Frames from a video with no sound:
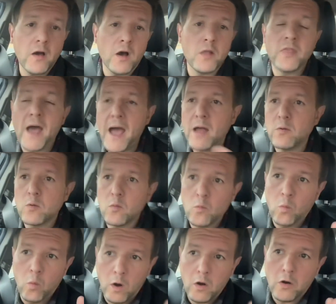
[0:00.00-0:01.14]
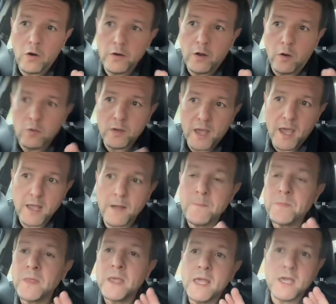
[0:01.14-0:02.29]
that word, okay,
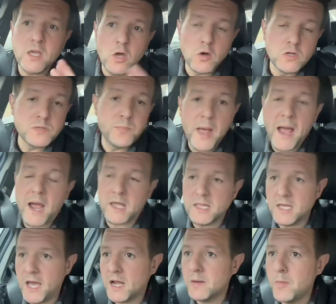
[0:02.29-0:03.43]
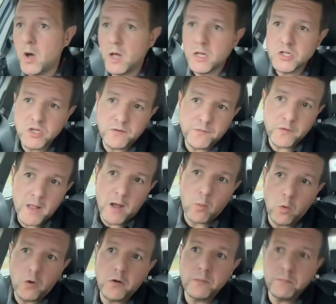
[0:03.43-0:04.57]
it goes back. The etymology for that
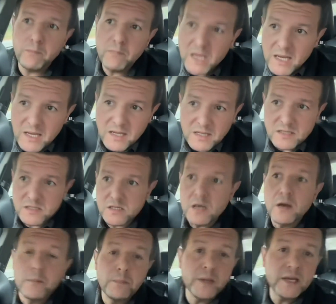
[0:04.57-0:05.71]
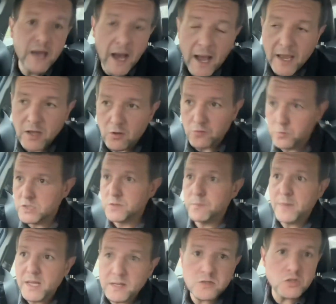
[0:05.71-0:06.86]
word means beguiled, which
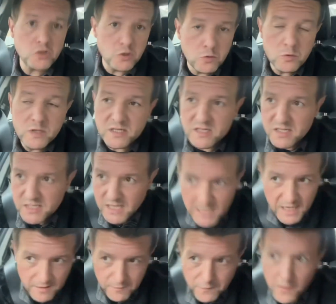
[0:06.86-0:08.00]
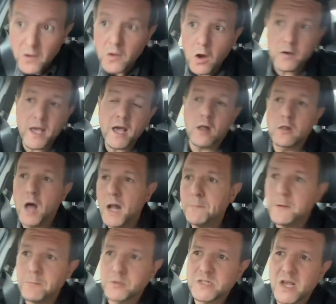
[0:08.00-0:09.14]
means to deceive. Okay, a lot of
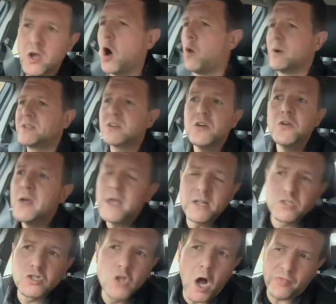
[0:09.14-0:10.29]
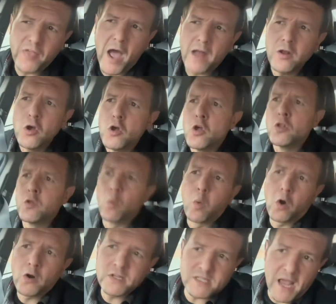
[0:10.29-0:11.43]
people say, oh, it's not that. The
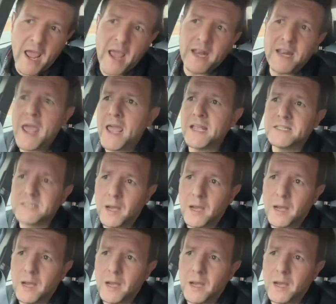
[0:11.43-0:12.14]
word is Nawshaw,